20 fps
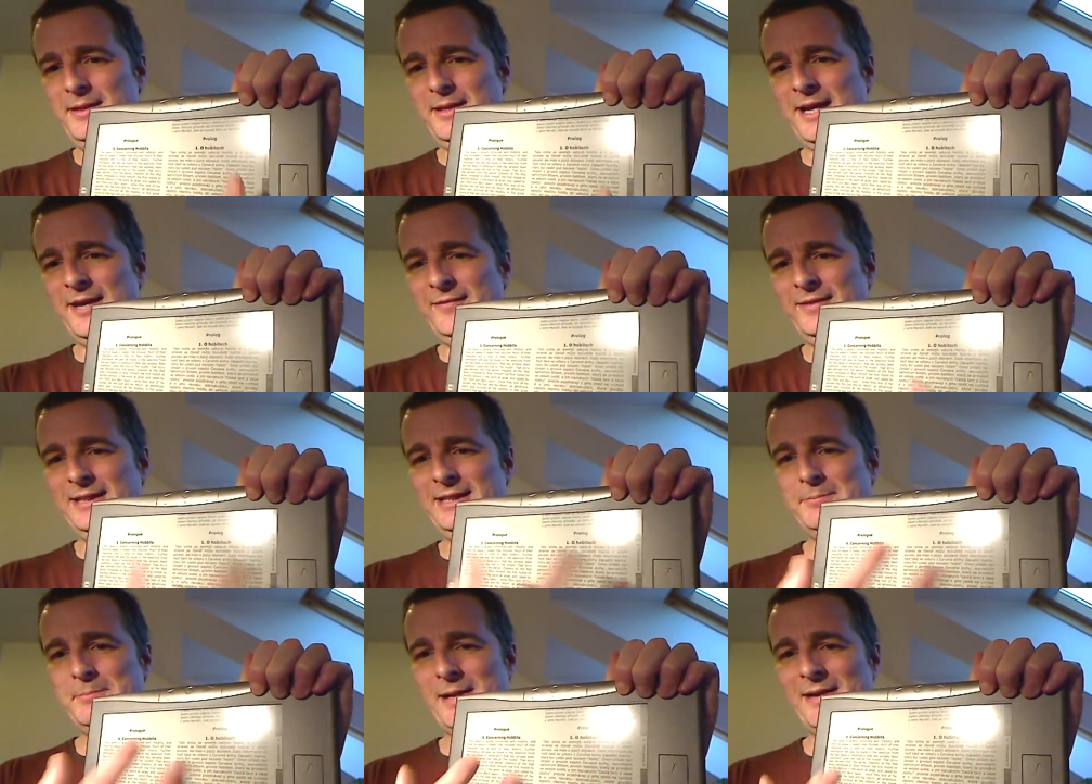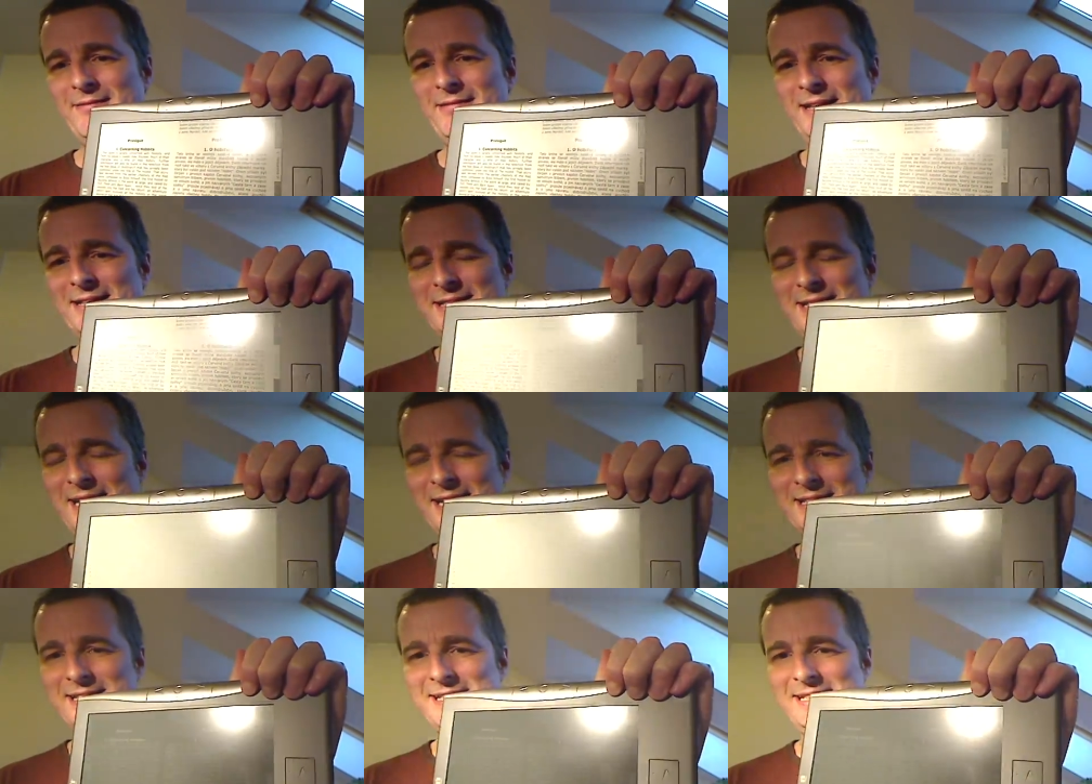having the parallel
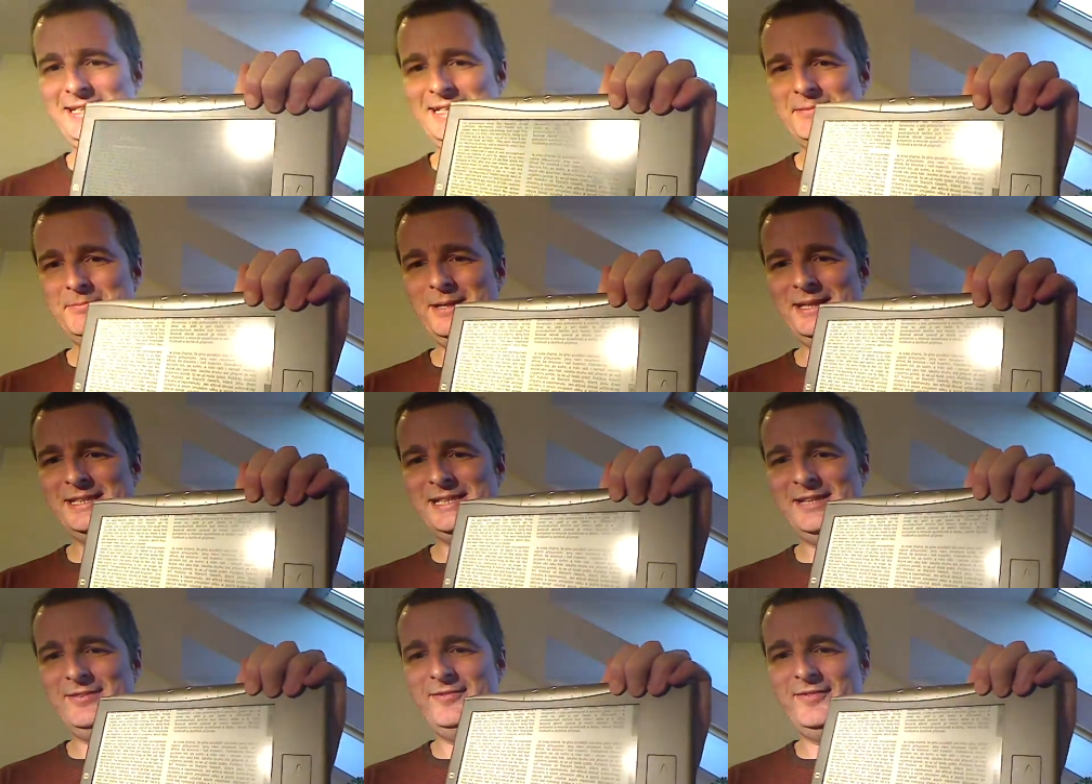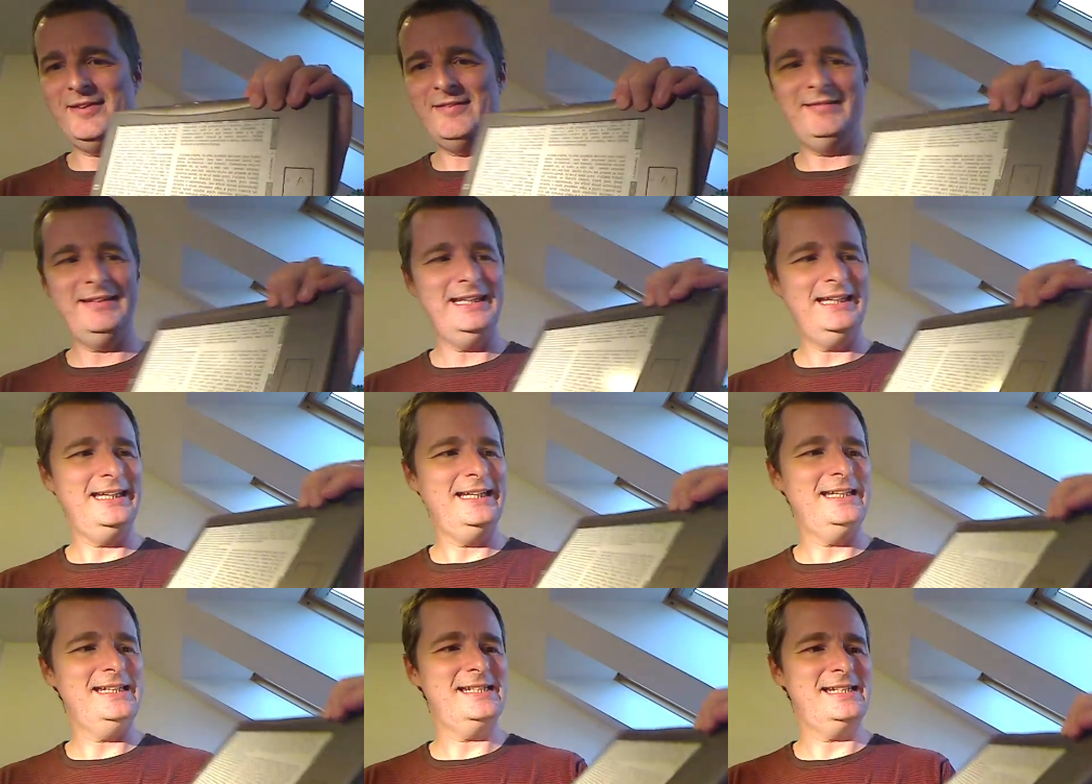text here makes it
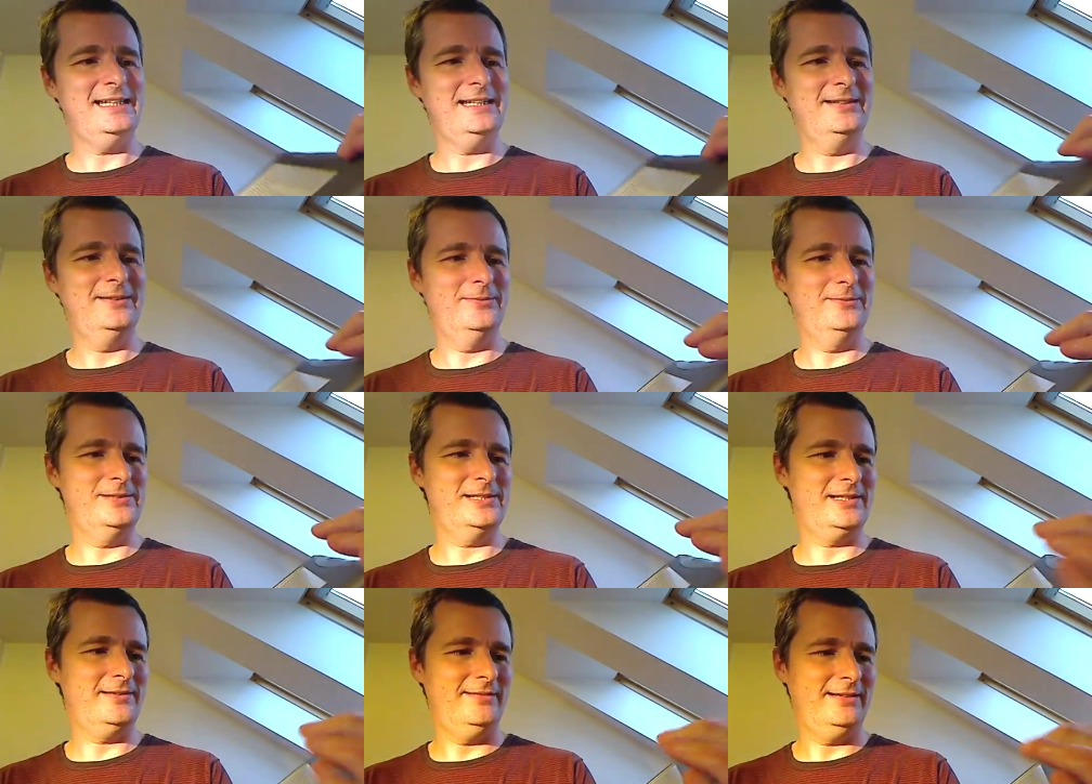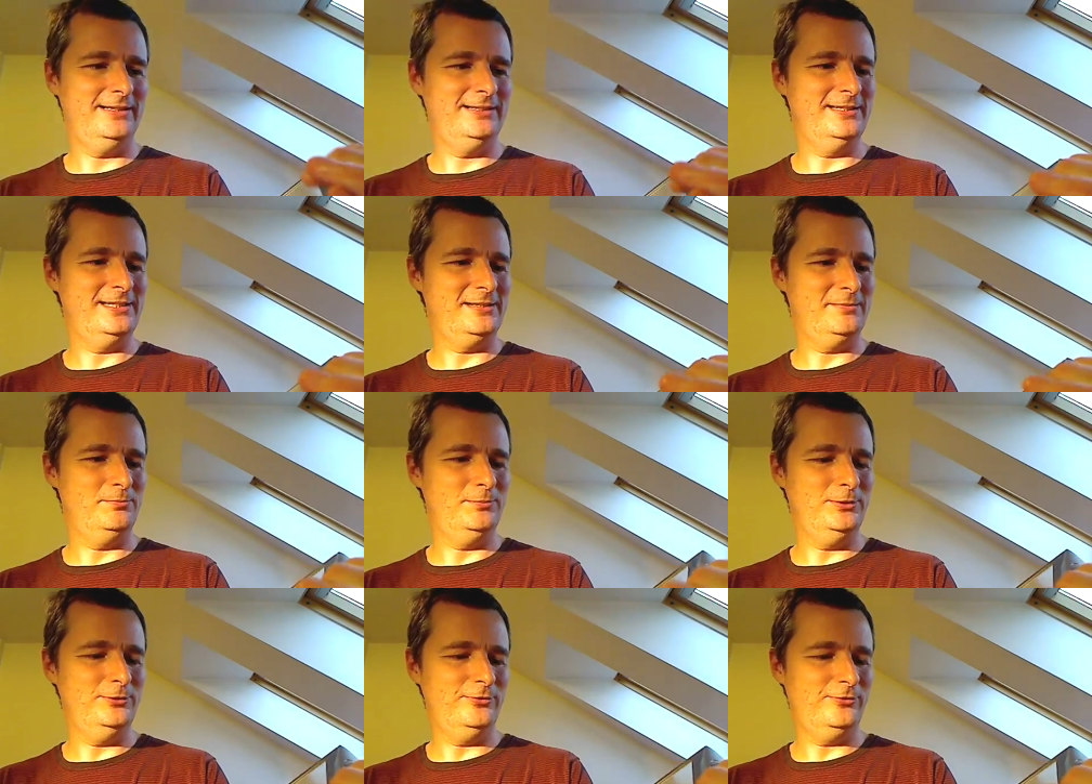very easy. Oh, sorry, I
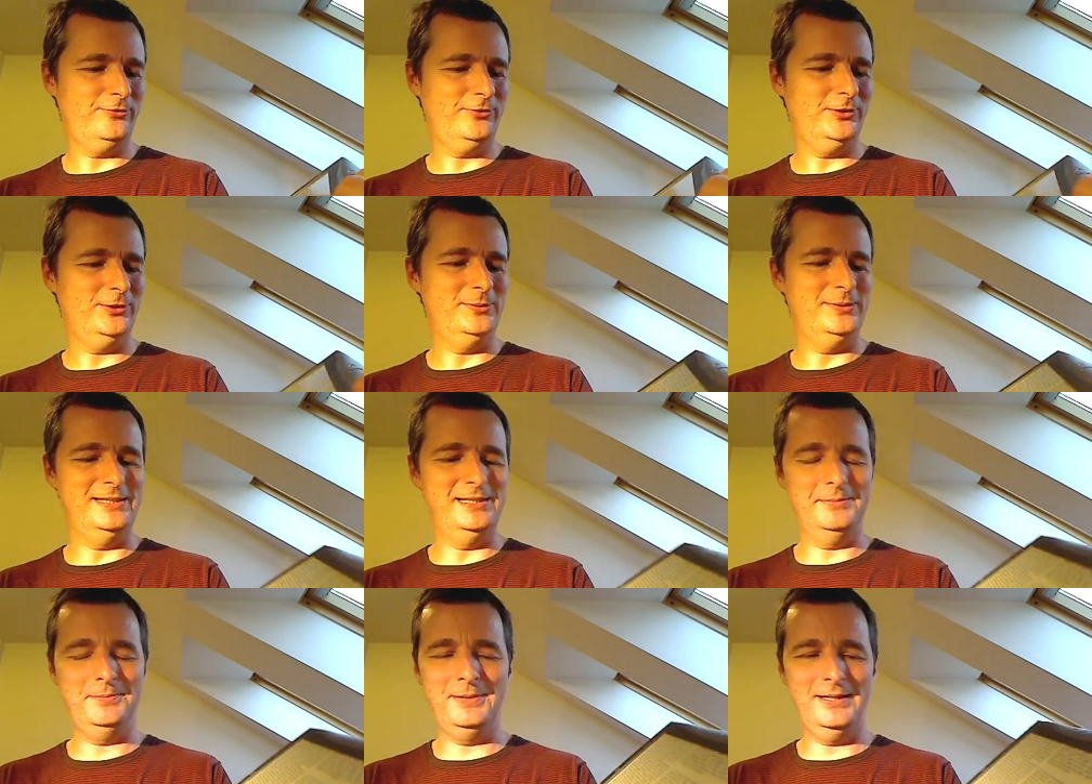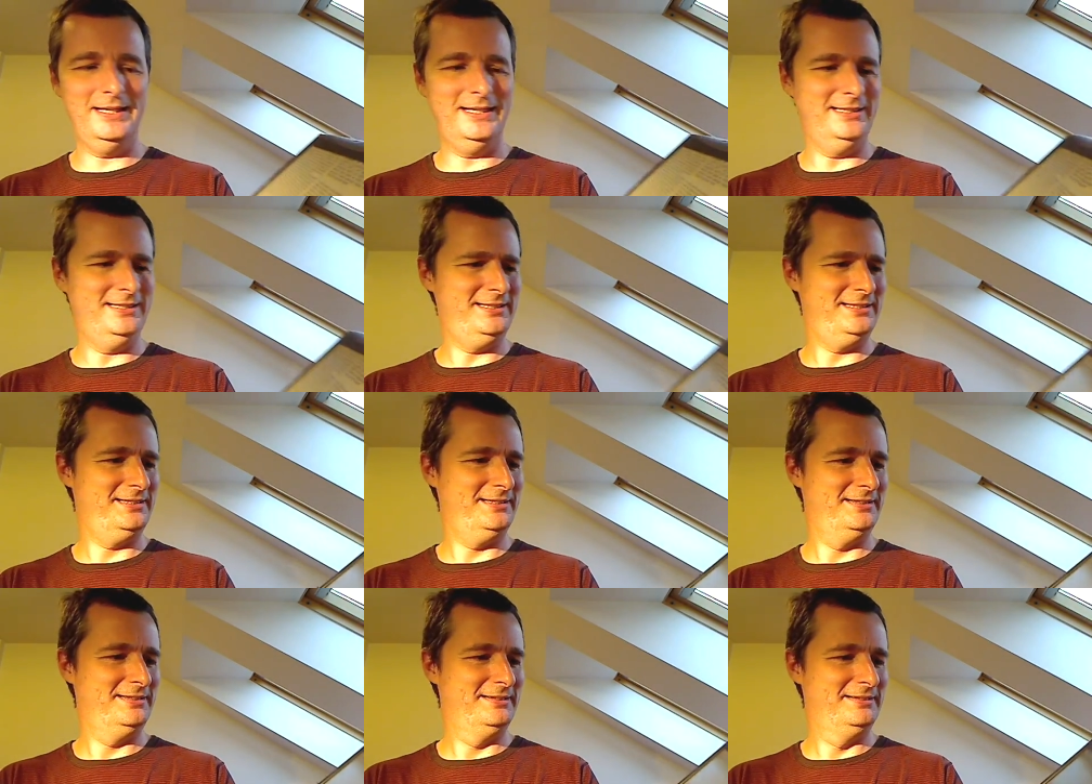just moved forwards a
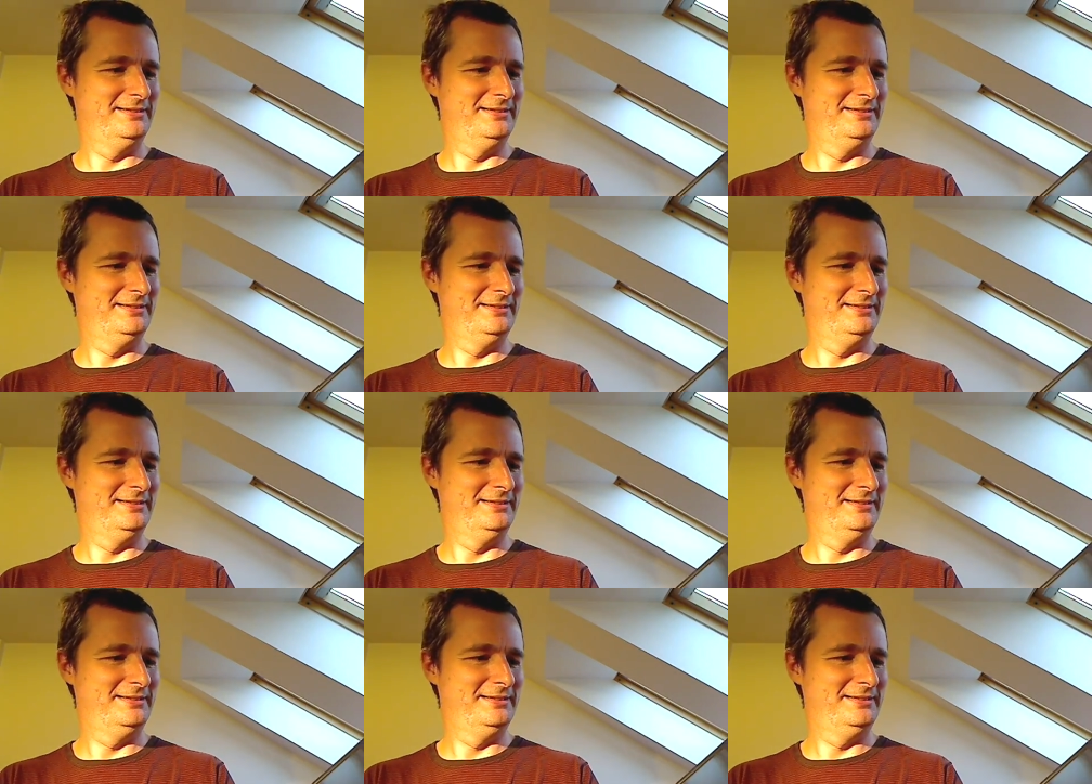page.